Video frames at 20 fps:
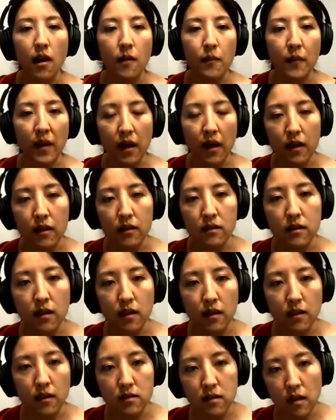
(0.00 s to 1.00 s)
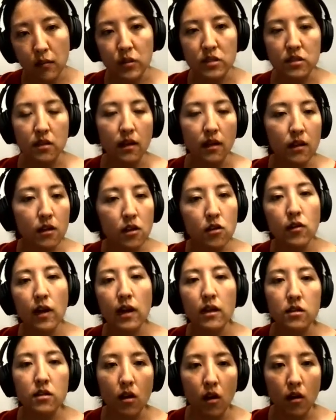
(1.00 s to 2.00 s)
and it's able to
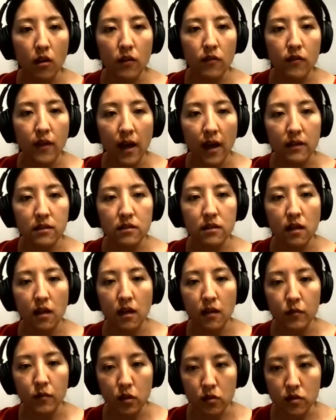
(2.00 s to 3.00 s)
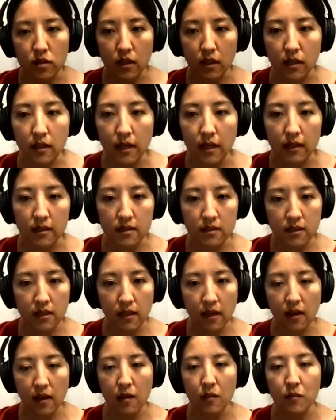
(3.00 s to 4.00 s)
integrate all of that using an
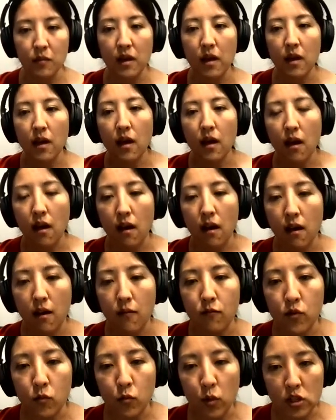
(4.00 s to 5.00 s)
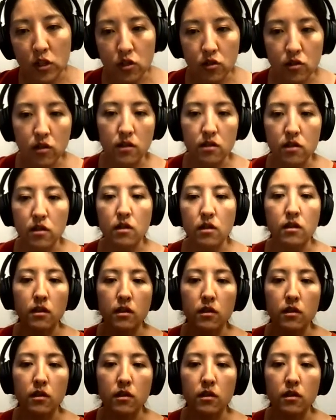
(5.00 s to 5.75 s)
LSTM, from which